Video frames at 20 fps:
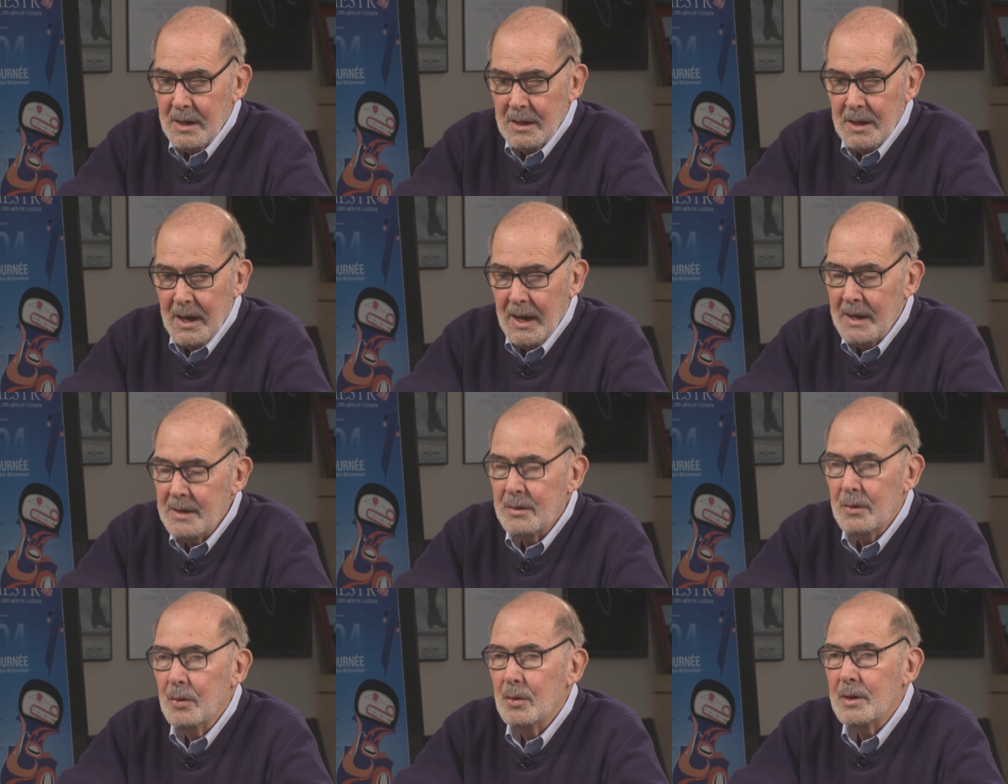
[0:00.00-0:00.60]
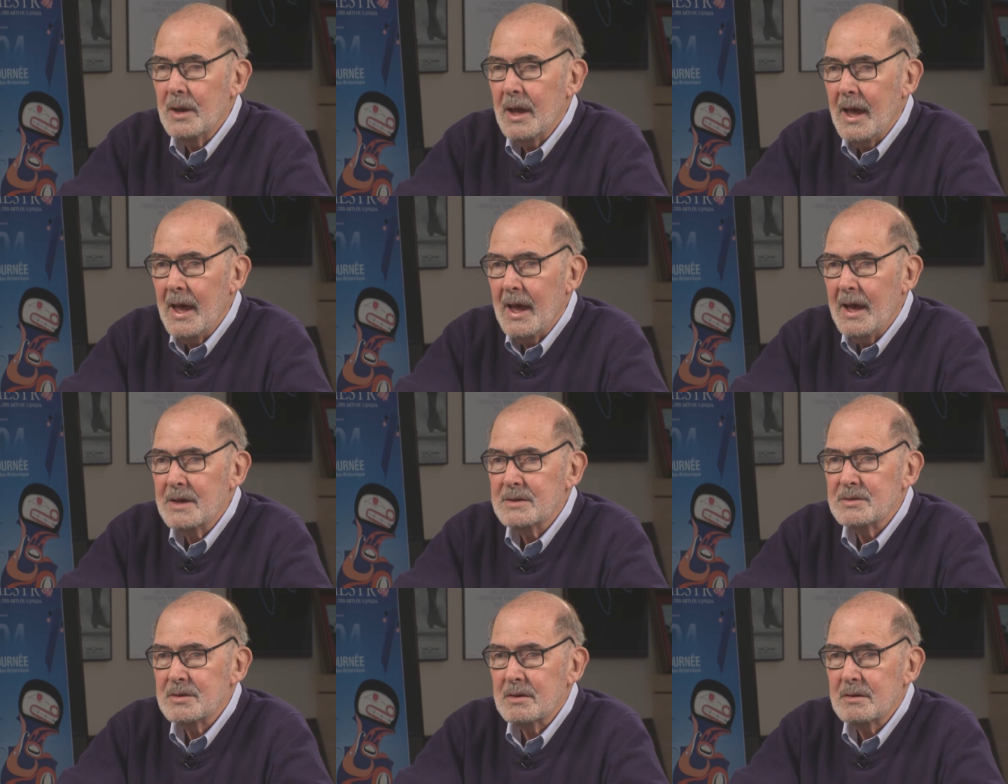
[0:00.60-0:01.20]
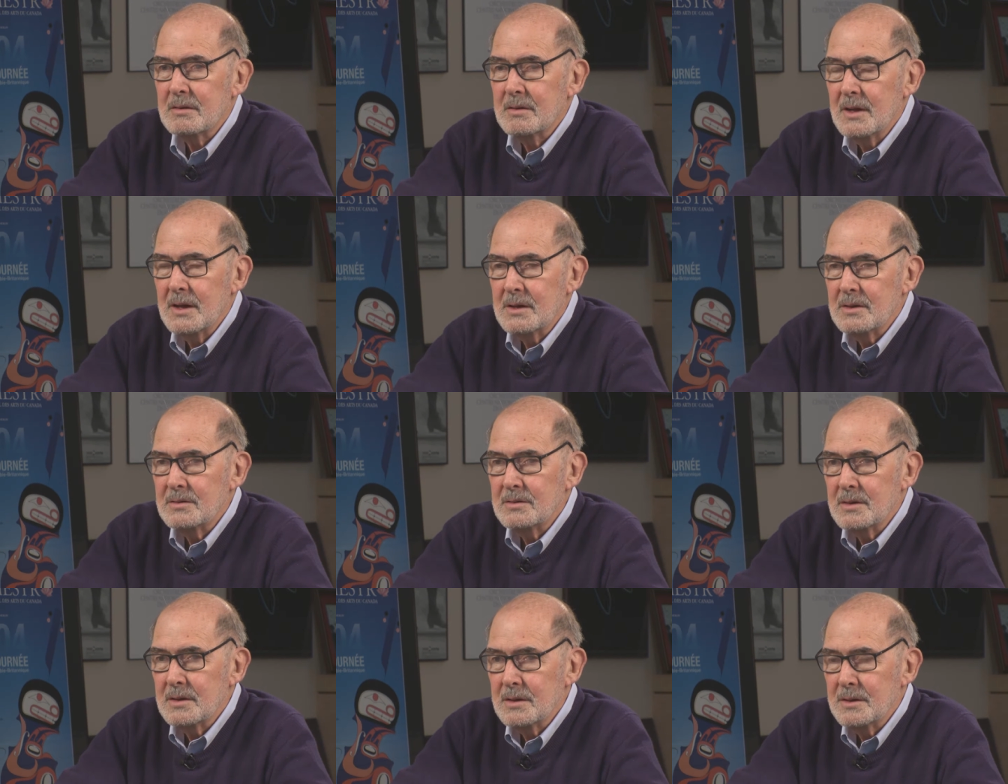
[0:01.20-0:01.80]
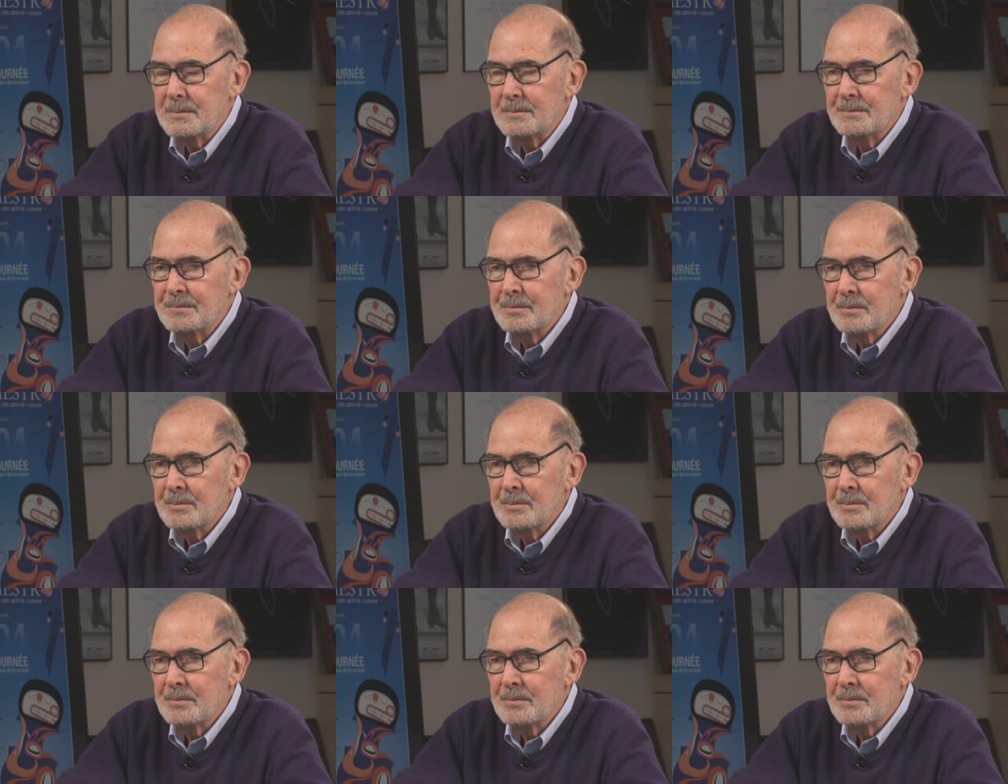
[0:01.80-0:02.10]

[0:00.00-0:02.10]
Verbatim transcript: I don't ask that. Uh,